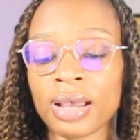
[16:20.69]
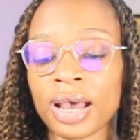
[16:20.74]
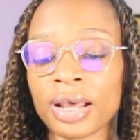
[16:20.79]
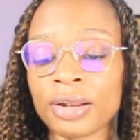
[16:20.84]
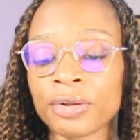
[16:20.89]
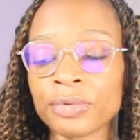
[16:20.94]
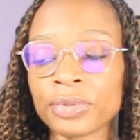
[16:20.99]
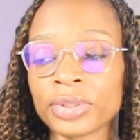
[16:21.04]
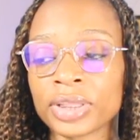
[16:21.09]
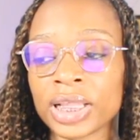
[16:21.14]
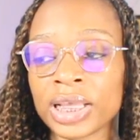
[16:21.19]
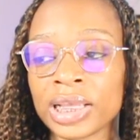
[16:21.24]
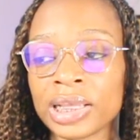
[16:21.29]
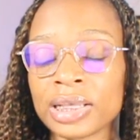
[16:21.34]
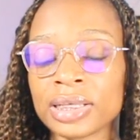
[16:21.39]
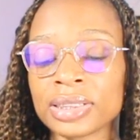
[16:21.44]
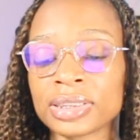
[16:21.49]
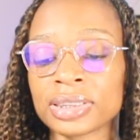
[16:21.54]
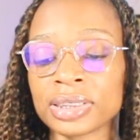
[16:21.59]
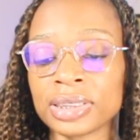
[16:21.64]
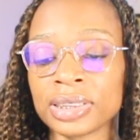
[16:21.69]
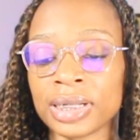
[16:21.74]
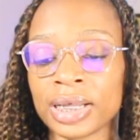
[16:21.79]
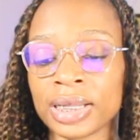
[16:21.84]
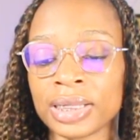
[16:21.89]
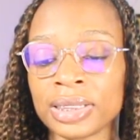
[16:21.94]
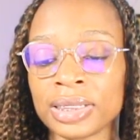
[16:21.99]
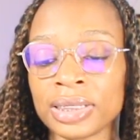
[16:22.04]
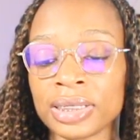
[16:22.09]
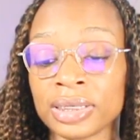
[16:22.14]
I don't think it's a good
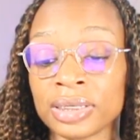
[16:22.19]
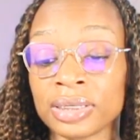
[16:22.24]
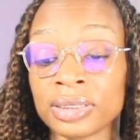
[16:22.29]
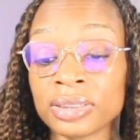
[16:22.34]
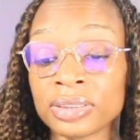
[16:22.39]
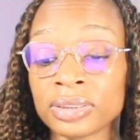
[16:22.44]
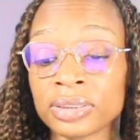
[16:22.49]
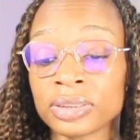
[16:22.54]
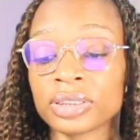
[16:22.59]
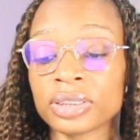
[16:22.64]
idea